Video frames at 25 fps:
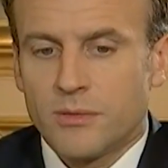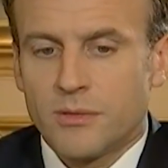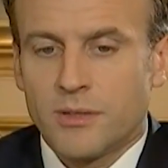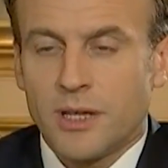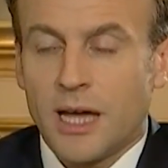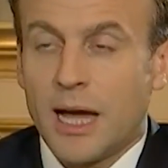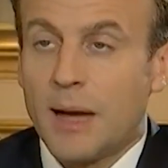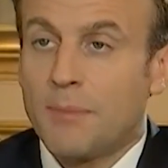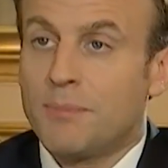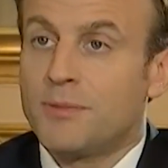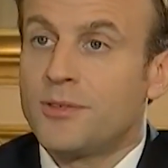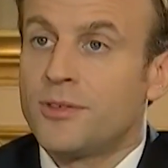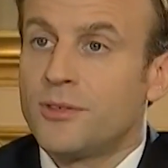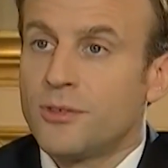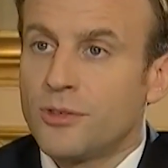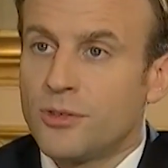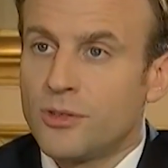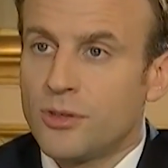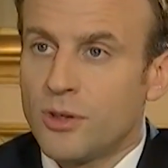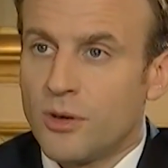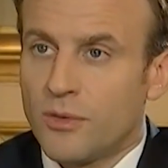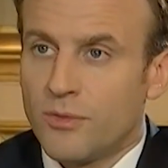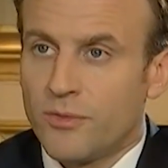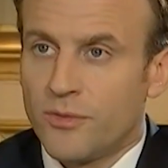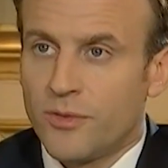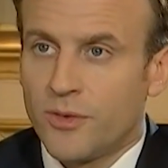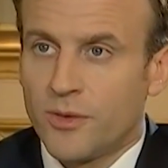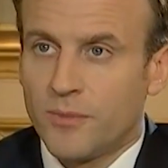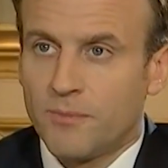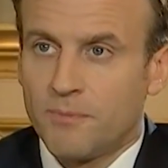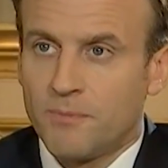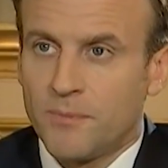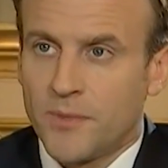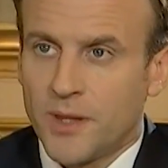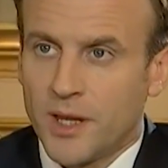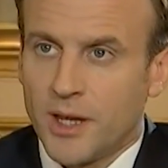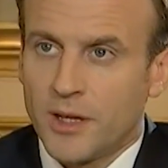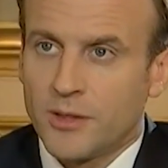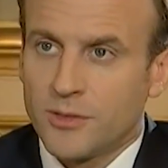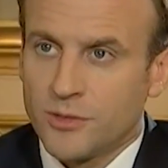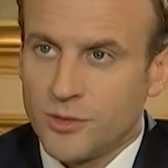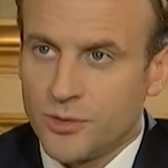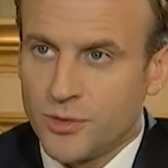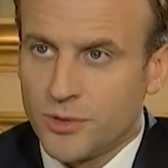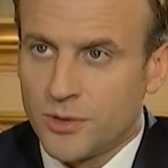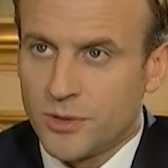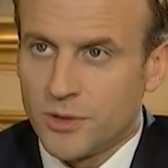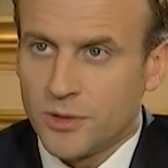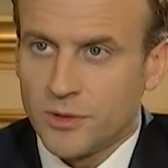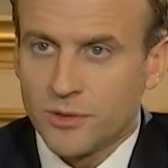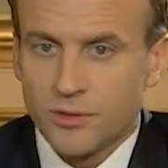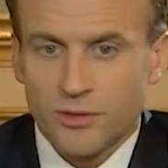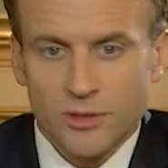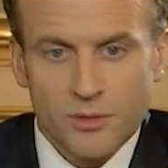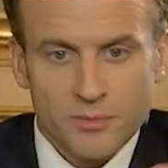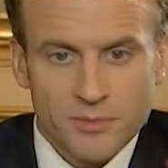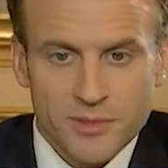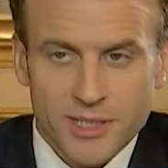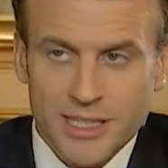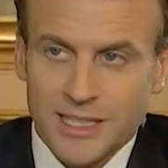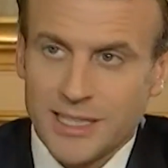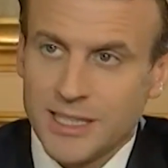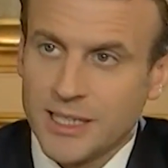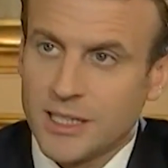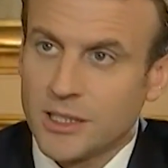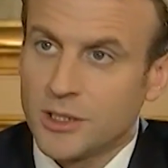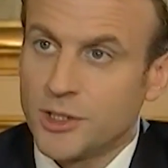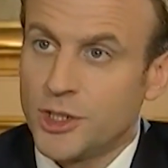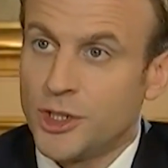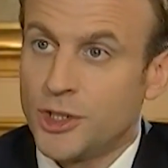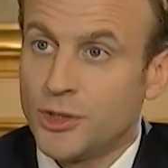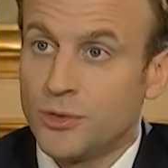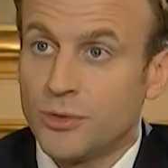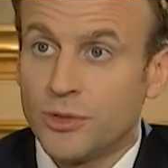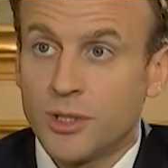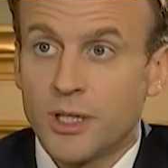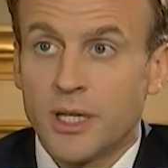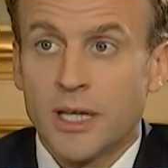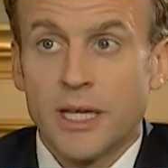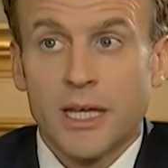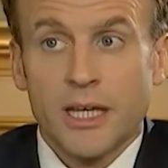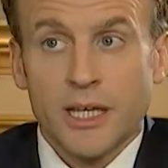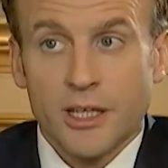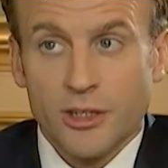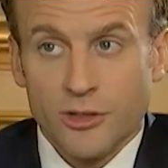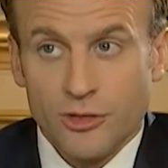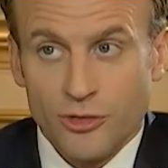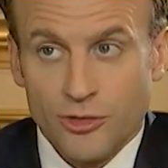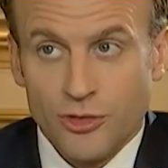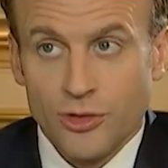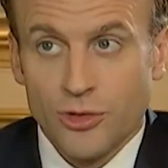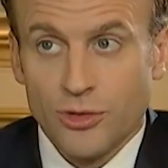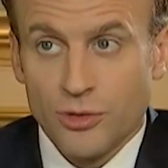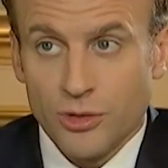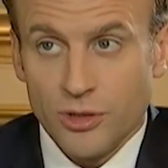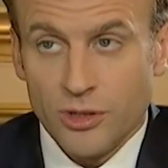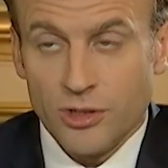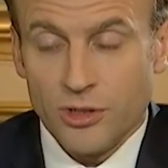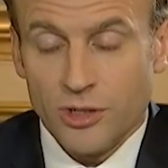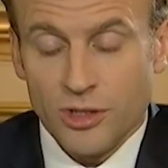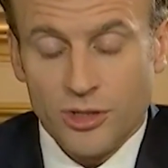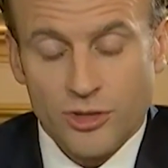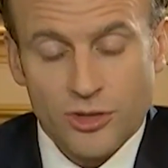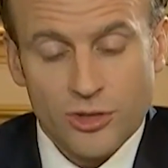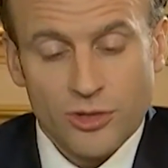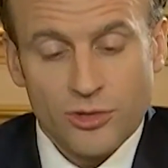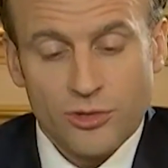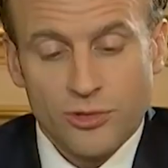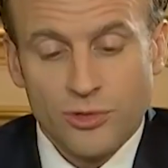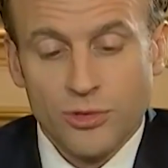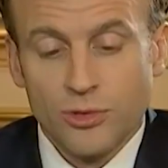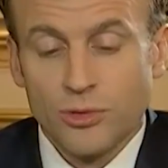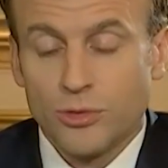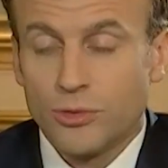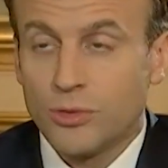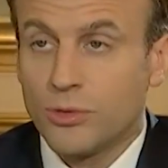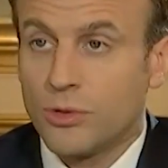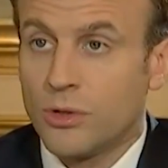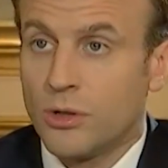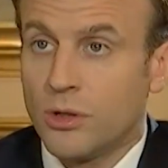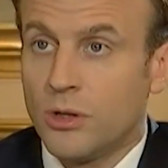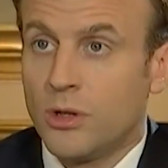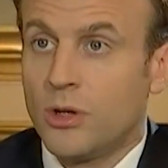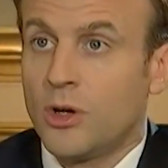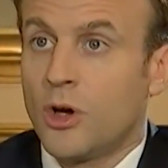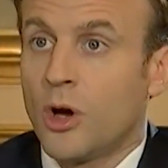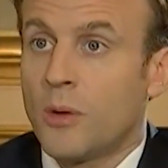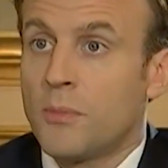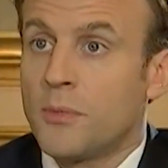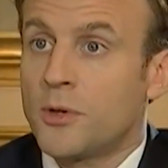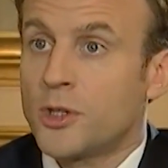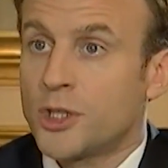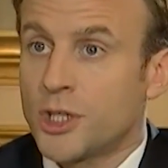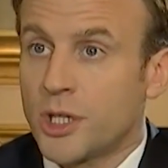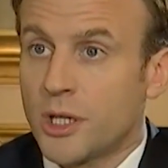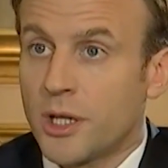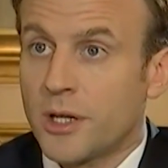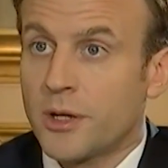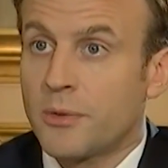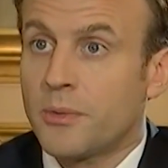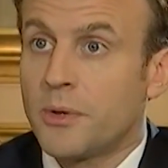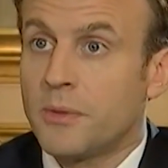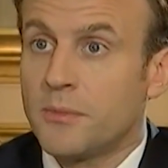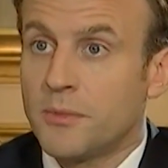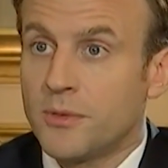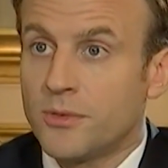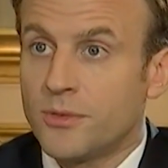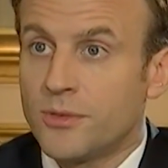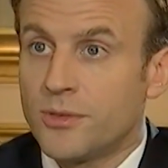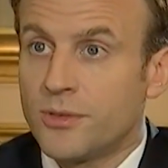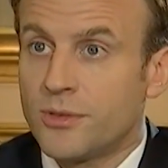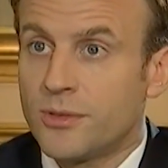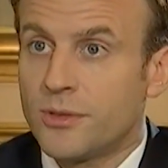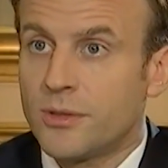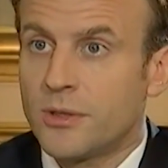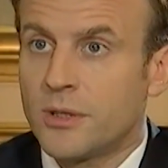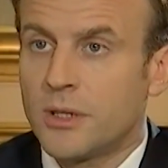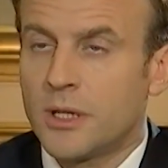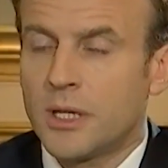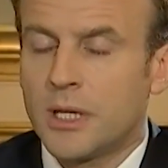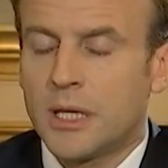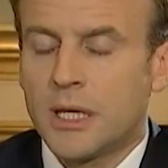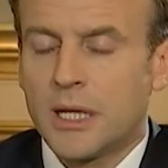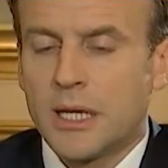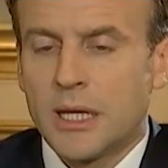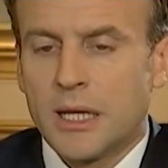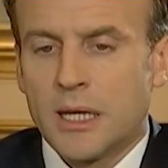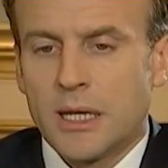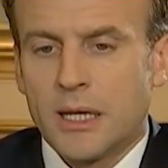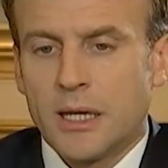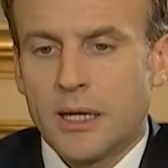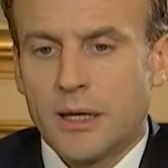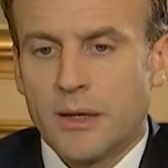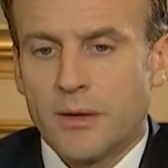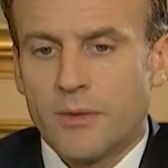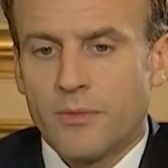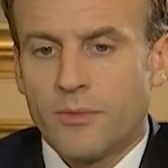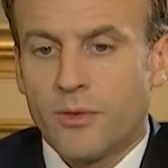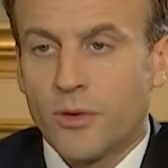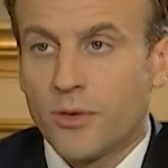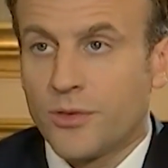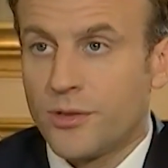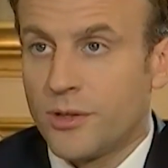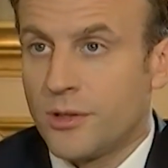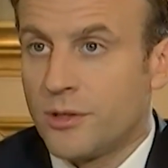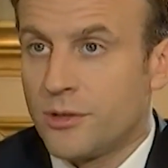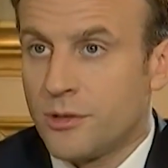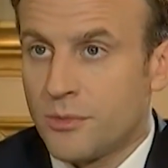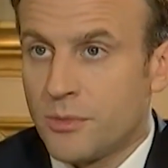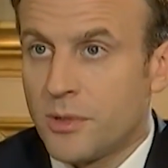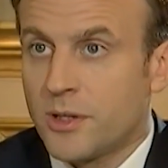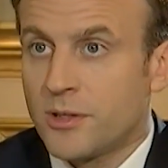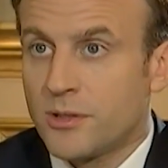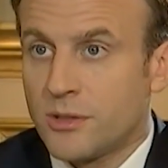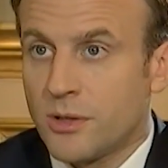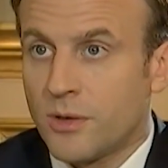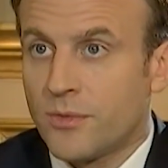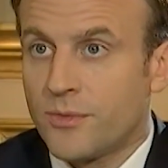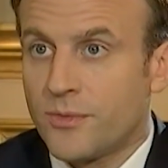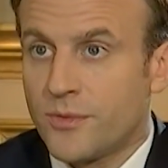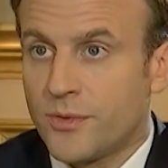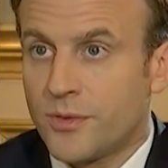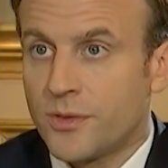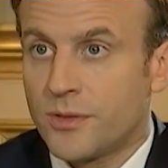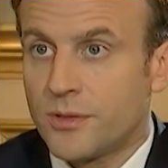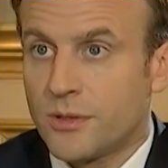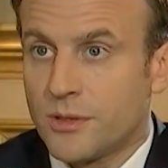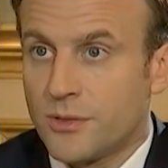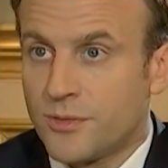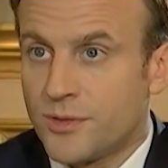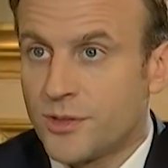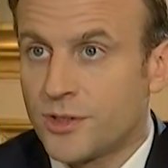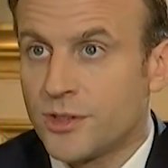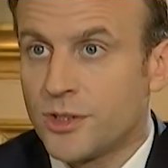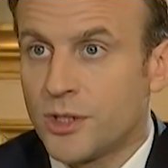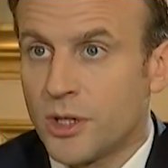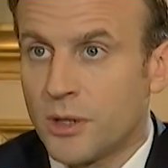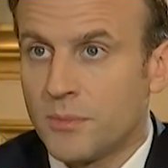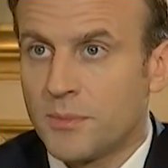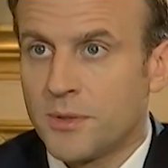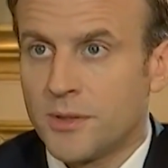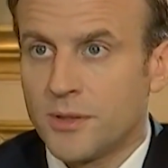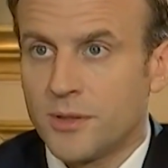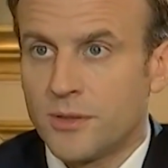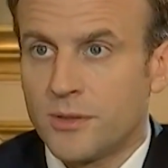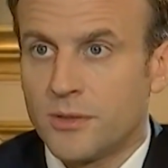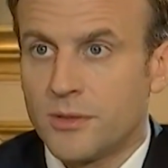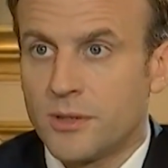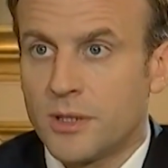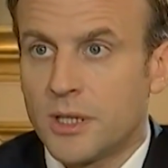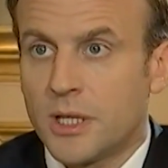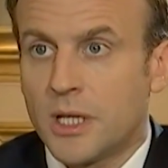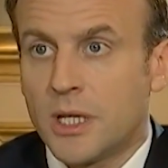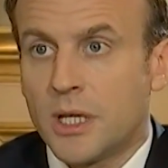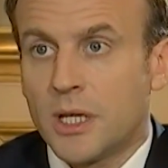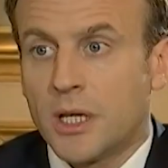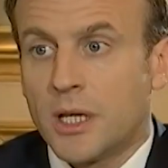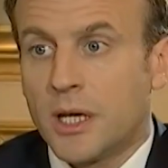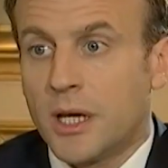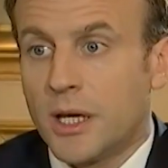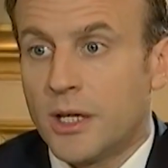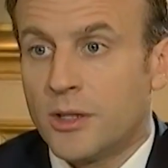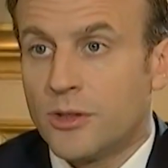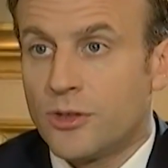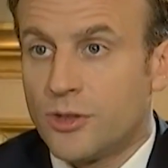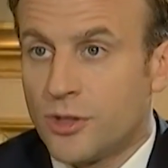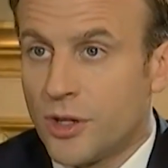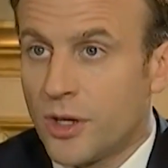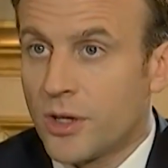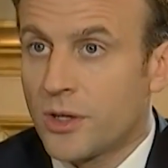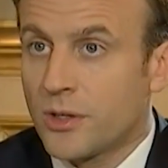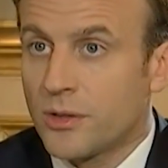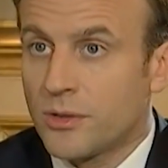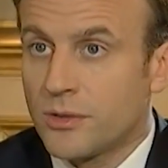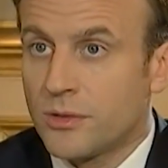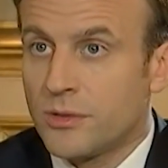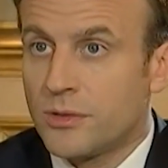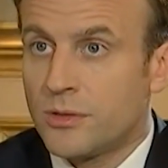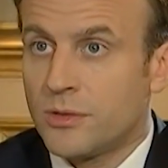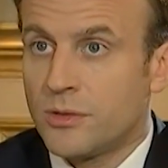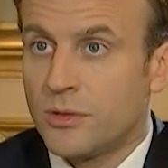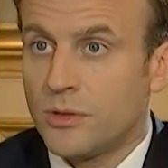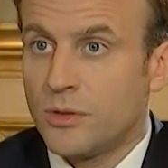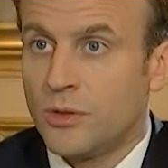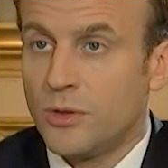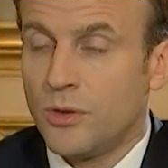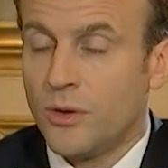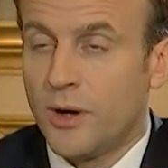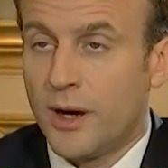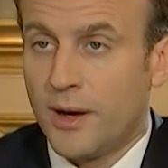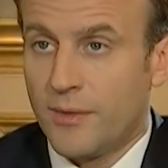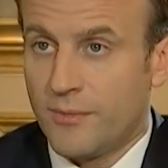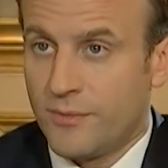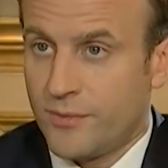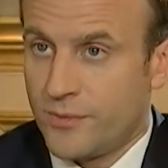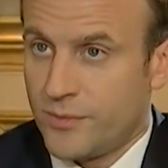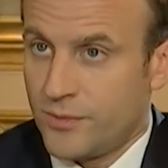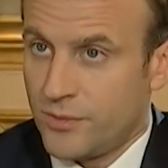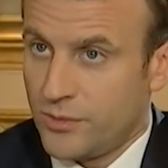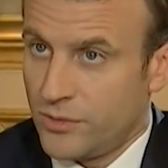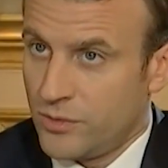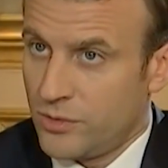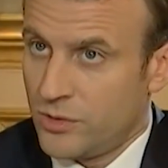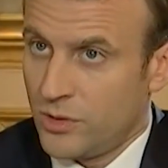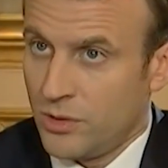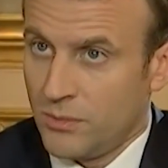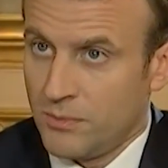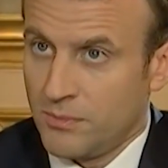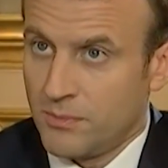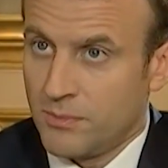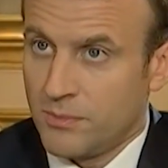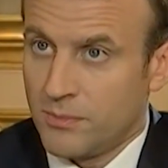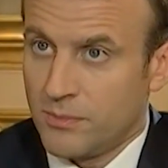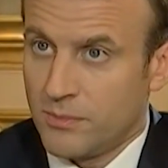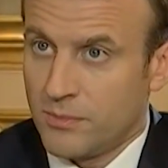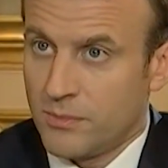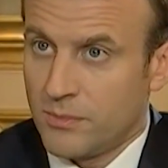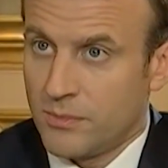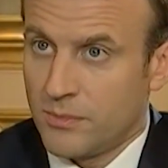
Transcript: the absence of um, answer on some technical issues is due, is just due to commercial agreements uh, for the interests of the different companies. And second, you have some